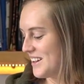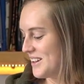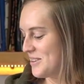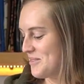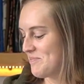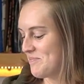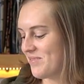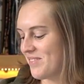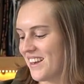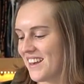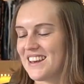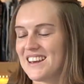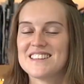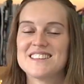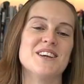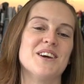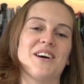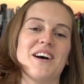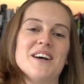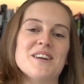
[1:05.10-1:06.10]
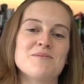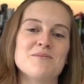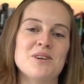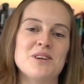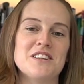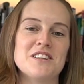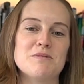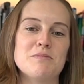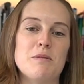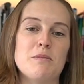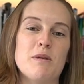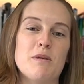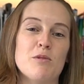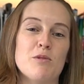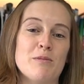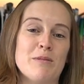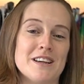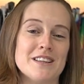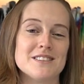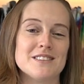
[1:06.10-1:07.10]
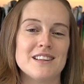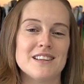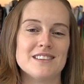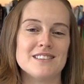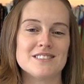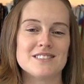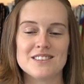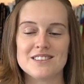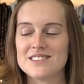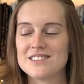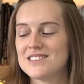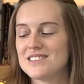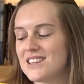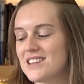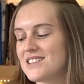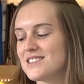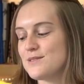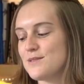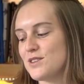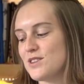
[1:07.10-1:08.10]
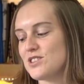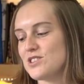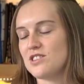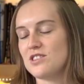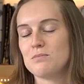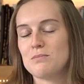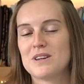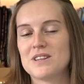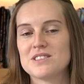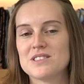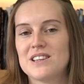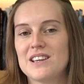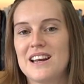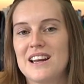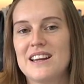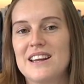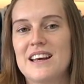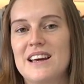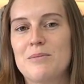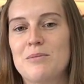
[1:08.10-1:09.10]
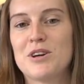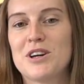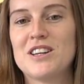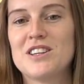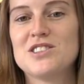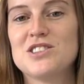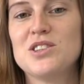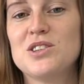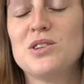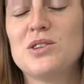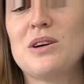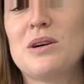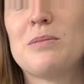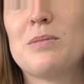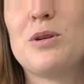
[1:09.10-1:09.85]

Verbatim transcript: Um, so Adam wanted it to be a bit more masculine, so this is his version of masculine, and we're going to do a